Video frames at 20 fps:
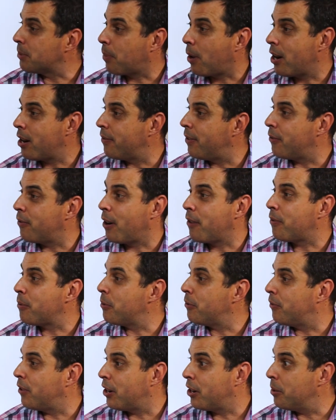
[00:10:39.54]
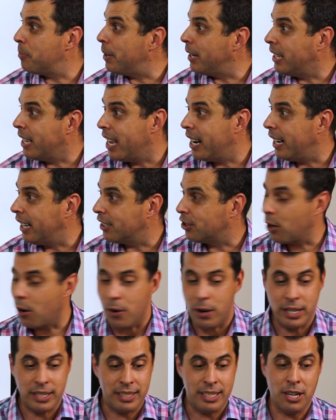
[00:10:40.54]
It's part of it right from the very beginning.
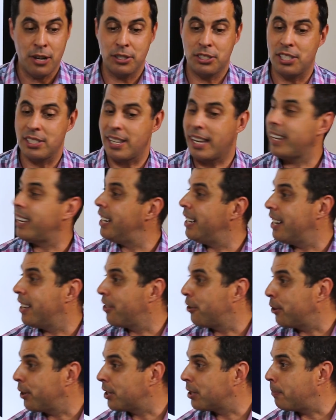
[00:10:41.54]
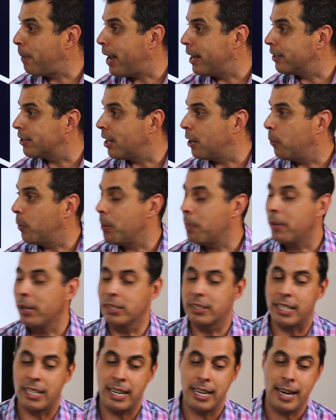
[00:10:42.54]
So it's just like any other expense, and we
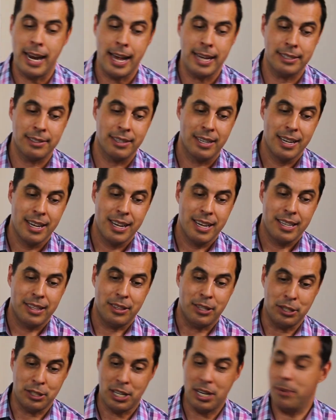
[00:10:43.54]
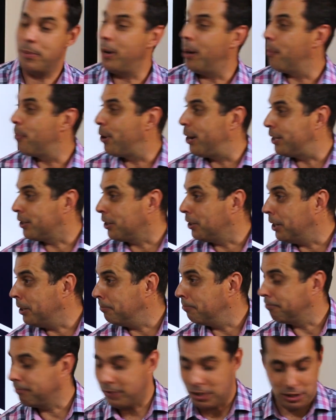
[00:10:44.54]
built it in as there's going to be an appraisal
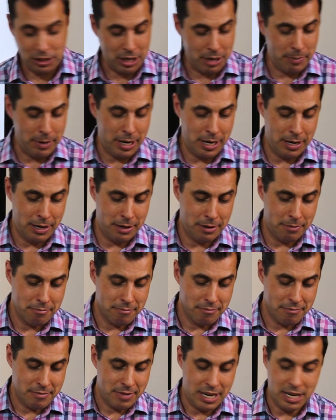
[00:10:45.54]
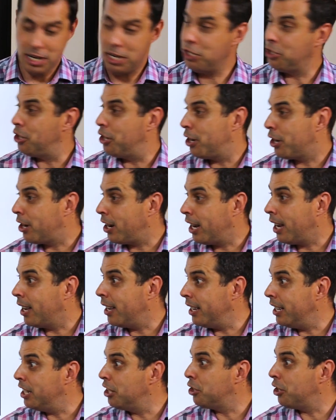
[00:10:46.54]
done. There's going to be an
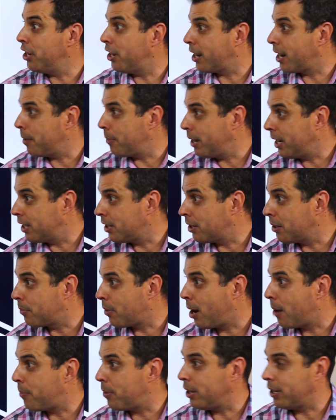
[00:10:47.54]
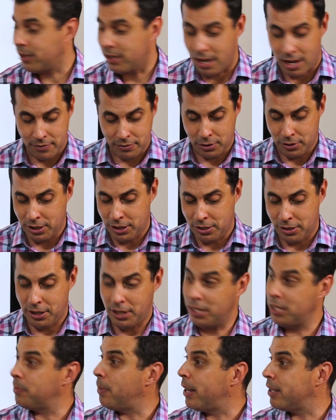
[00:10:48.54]
engineer coming into the property itself. So these are
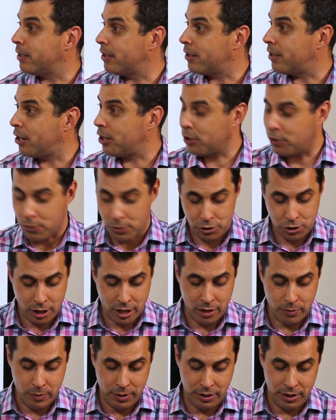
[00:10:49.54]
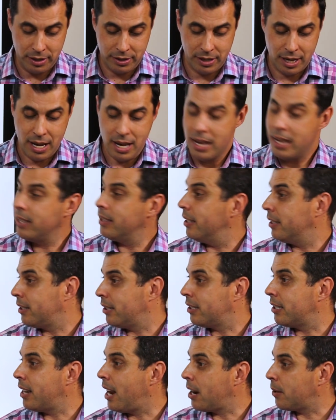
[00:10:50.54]
the expenses that are associated with this. This
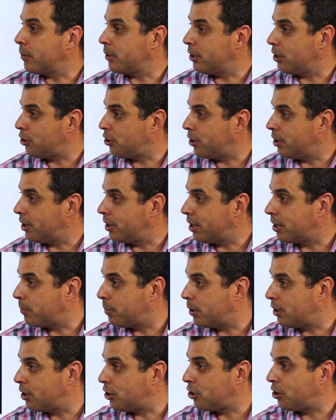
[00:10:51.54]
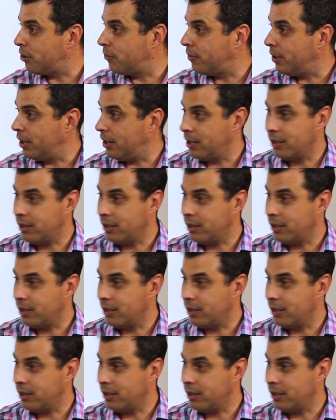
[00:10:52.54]
is an acquisition and disposition fee.